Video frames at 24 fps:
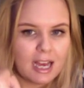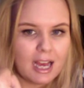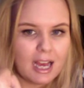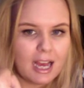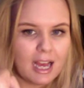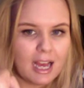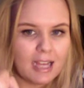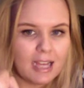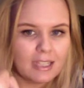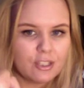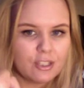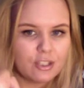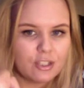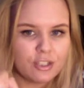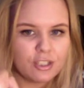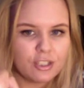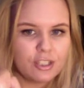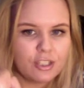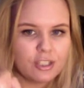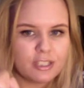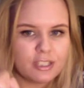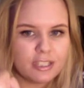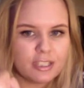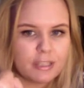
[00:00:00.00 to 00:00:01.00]
It
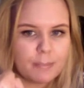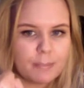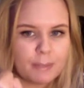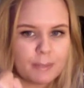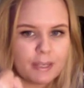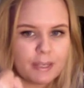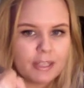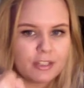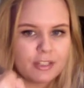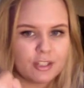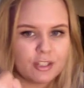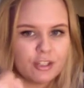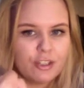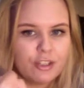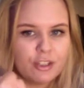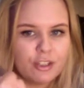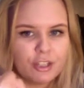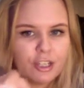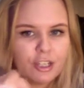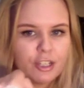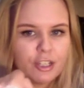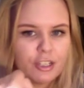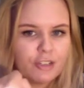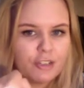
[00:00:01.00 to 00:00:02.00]
doesn't disappear to
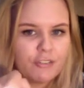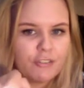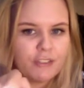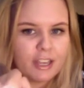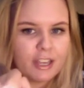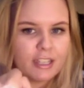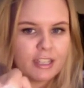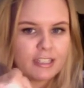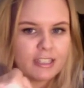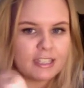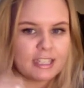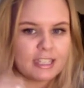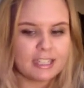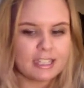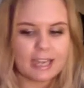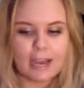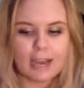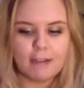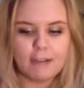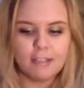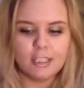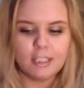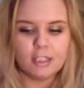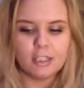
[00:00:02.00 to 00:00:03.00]
nothing on your face. It
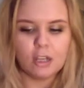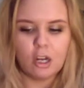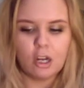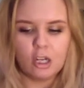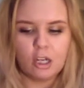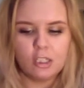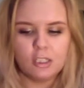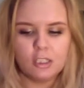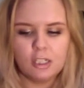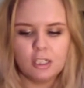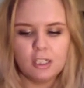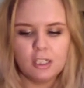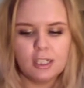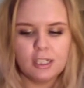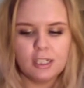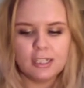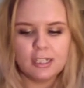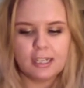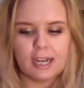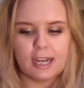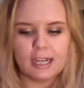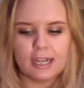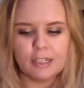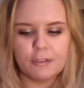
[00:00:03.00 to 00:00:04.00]
carries on
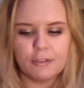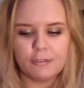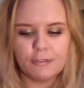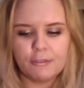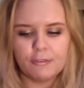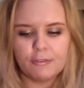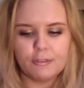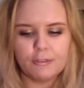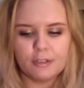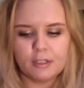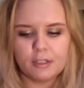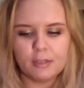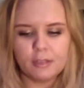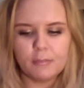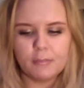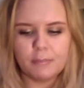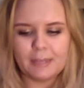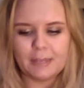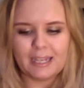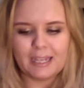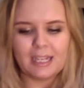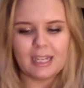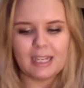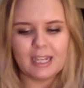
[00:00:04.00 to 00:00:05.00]
kind of
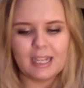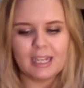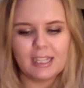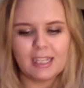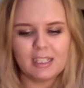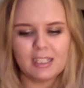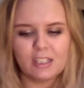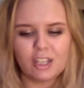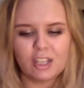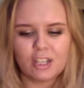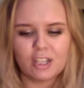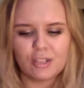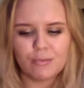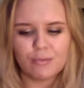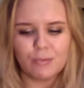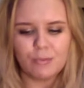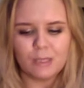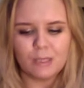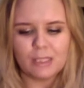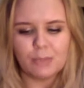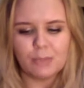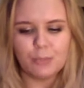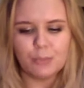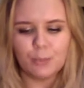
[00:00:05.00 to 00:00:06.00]
it turns
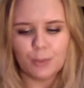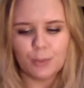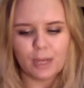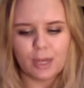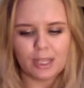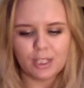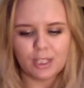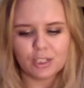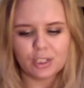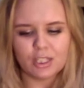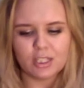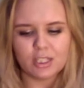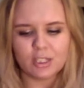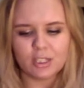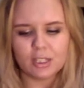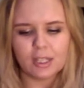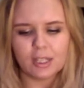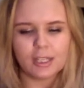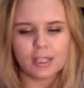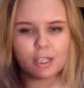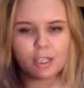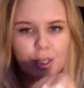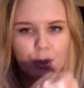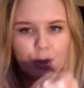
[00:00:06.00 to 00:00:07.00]
really rich into
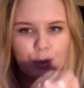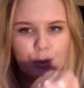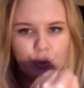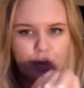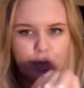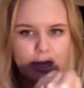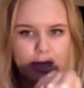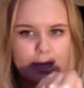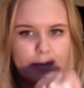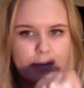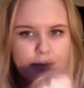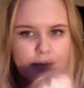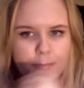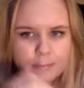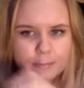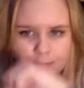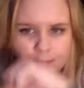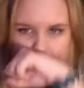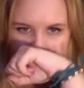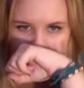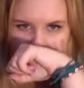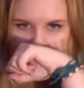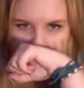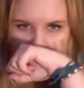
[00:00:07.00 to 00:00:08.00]
like a cream.
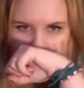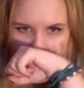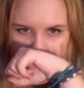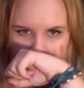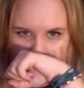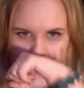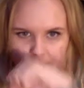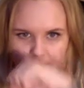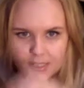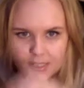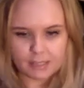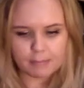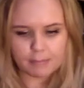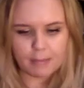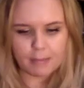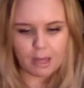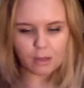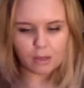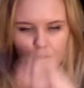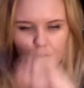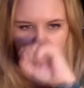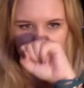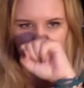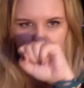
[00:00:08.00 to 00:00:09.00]

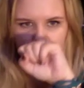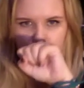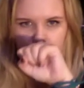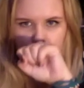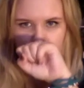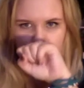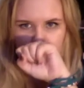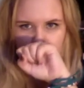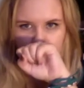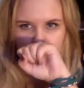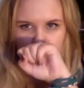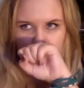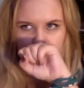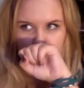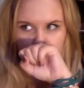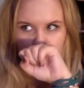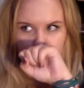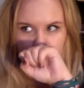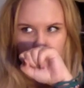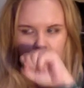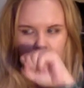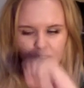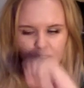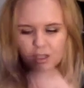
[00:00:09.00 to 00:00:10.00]
Smells
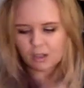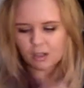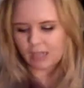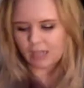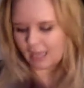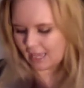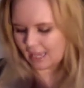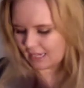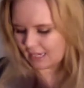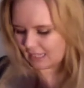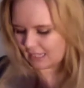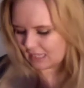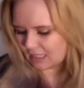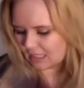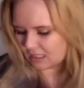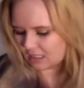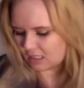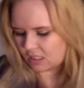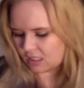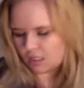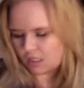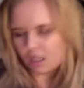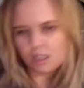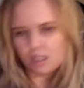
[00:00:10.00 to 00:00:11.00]
not anything
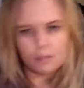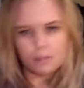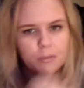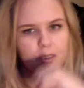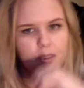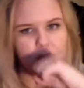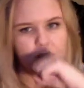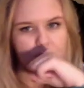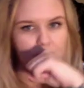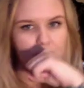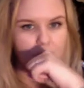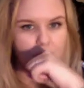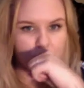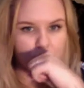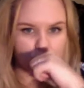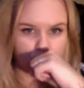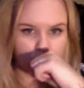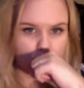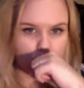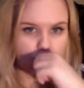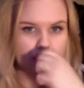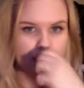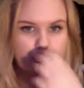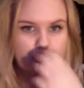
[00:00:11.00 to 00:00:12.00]
discernible. It's not a
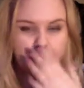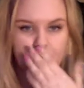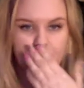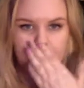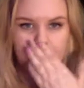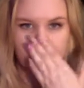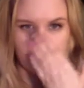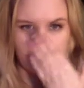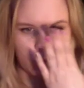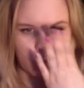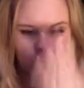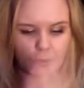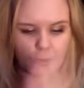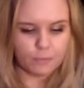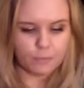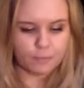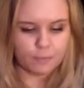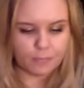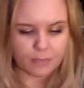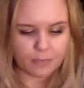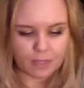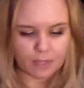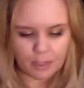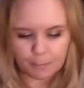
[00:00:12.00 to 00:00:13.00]
strong smell at all.
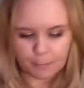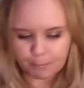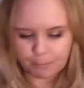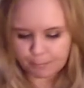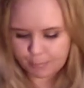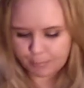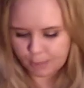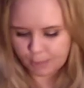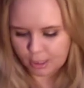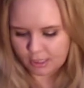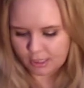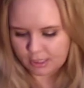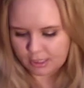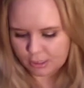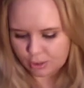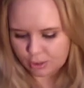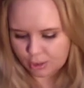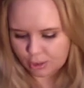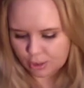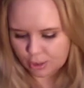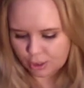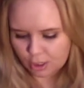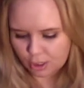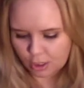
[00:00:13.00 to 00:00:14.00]
But it's
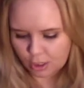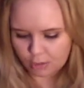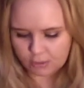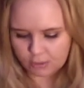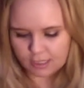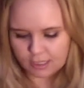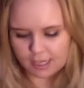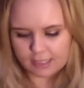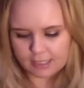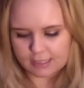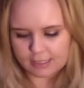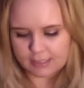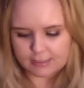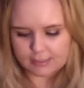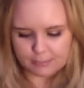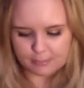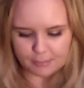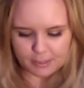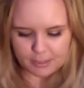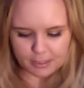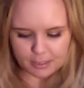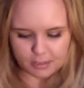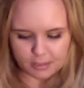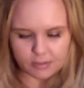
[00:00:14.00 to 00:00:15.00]
so nice
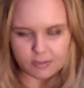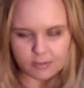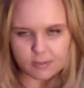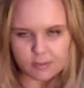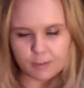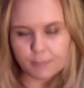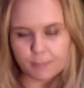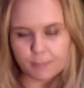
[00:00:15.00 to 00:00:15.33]
because